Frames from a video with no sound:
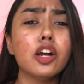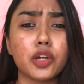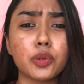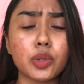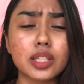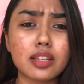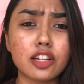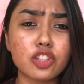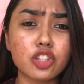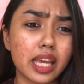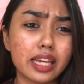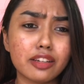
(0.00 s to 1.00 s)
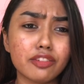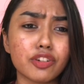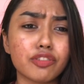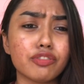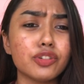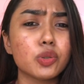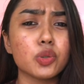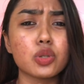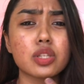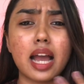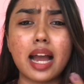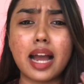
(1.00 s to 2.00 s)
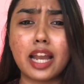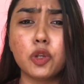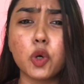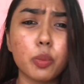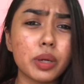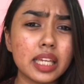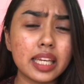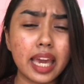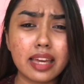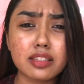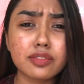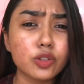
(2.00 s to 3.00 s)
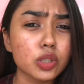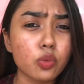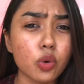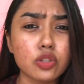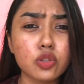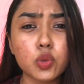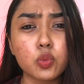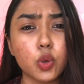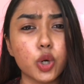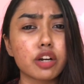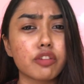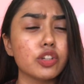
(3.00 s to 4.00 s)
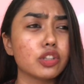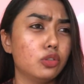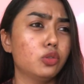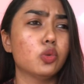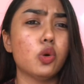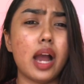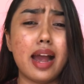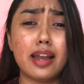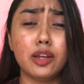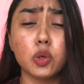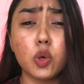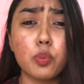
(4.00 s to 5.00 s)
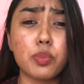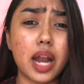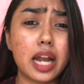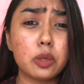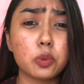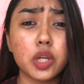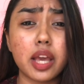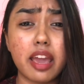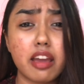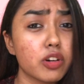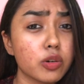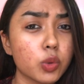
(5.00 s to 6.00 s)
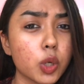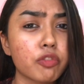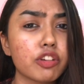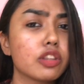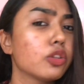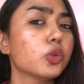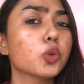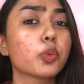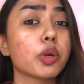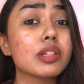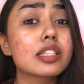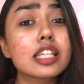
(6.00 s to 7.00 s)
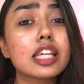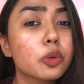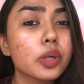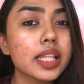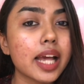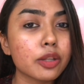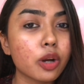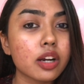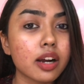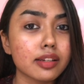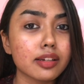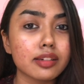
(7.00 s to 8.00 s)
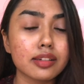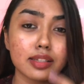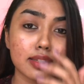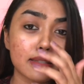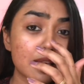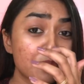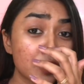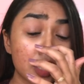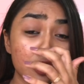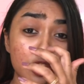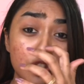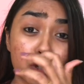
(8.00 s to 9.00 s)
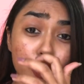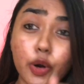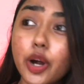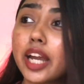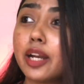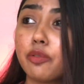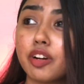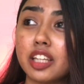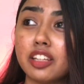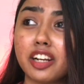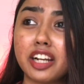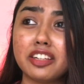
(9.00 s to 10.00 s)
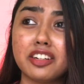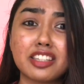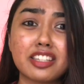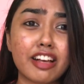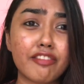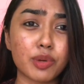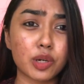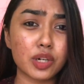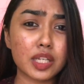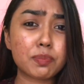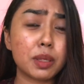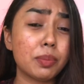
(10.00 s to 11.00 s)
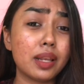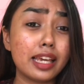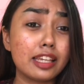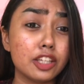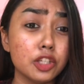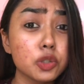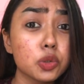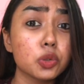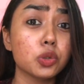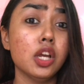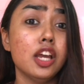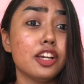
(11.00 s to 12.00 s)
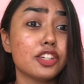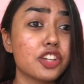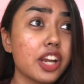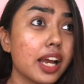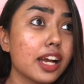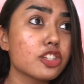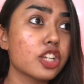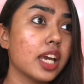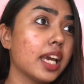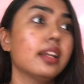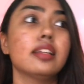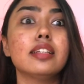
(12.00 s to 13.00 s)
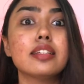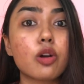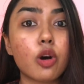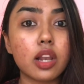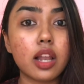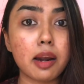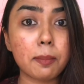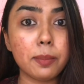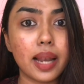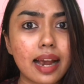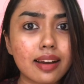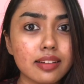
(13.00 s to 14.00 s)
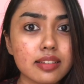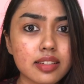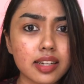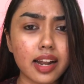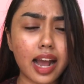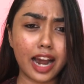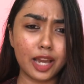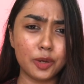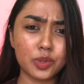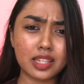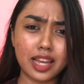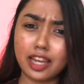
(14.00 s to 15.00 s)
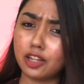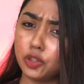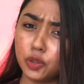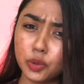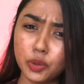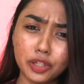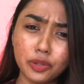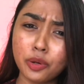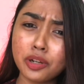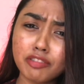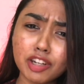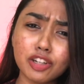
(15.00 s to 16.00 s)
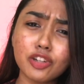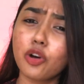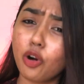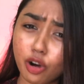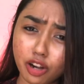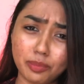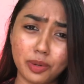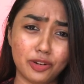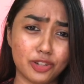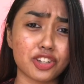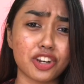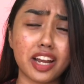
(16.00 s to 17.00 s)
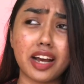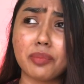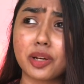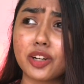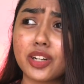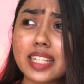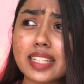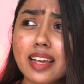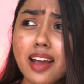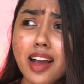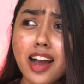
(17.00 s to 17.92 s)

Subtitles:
you're doing such negative reviews and nobody henceforth wants to work with you and no brand would ever work with you. We will see to it that your career is destroyed over here and here itself because people like you, Shreya Jain, these all are blacklisted. I was like, dude, don't even talk about Shreya, because